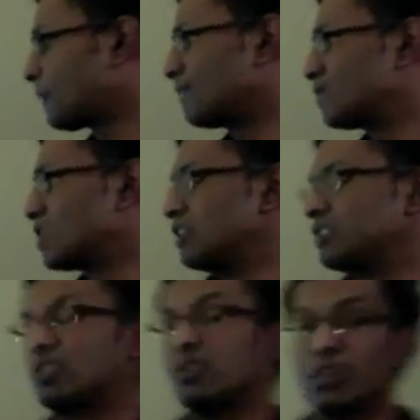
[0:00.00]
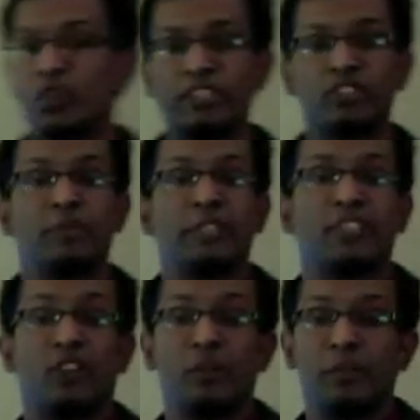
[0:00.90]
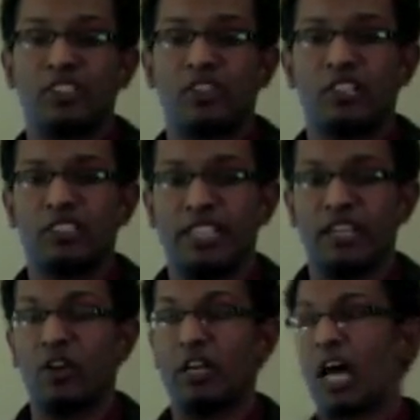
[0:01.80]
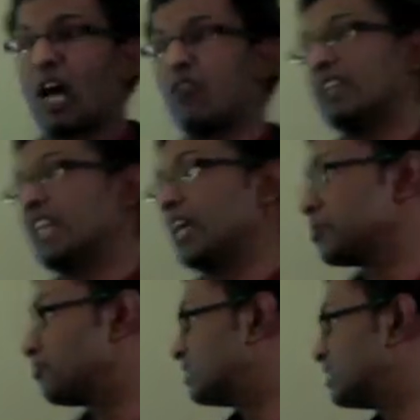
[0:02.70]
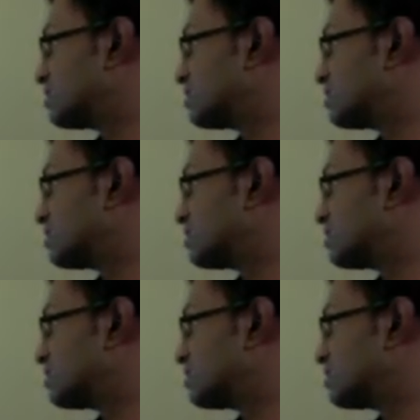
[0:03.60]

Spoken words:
So going to the methodology on how we came up with these